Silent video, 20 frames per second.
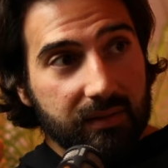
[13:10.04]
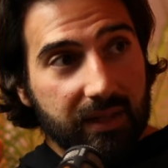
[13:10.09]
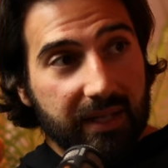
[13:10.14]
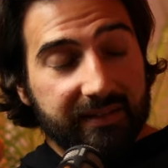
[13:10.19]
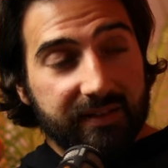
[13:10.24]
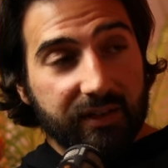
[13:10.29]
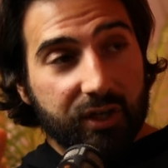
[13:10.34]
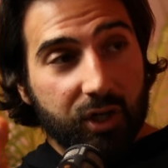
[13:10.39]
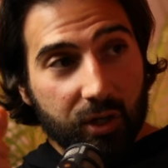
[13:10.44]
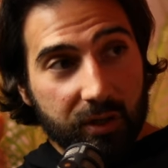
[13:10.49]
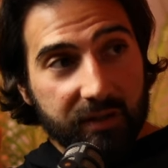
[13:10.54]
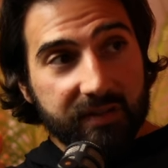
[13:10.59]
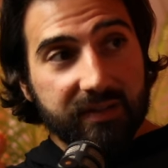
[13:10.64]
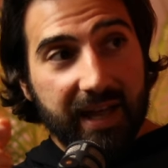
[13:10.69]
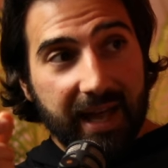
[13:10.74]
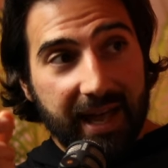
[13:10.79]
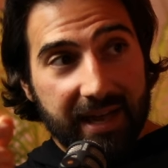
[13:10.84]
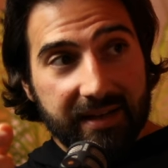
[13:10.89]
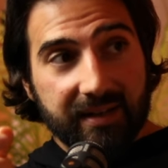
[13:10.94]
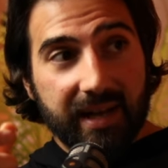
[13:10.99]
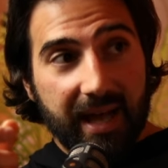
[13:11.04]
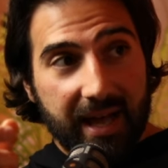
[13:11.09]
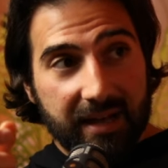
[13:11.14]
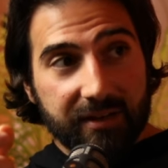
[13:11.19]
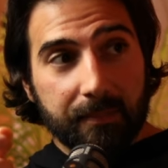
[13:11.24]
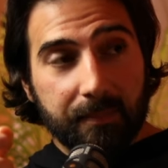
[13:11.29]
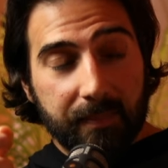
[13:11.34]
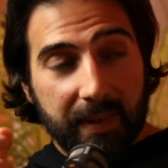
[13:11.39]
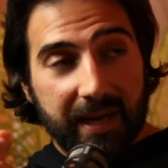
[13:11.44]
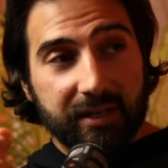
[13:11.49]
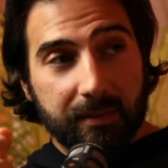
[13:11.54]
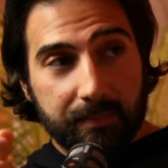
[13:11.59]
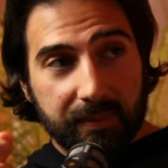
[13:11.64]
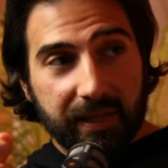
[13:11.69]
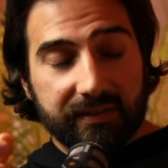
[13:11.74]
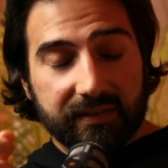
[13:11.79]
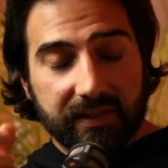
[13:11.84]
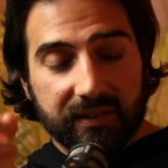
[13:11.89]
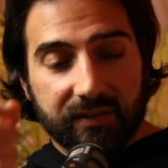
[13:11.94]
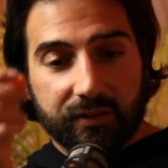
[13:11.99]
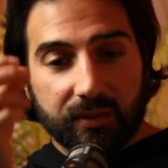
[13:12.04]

It's a curse and and a, and a blessing.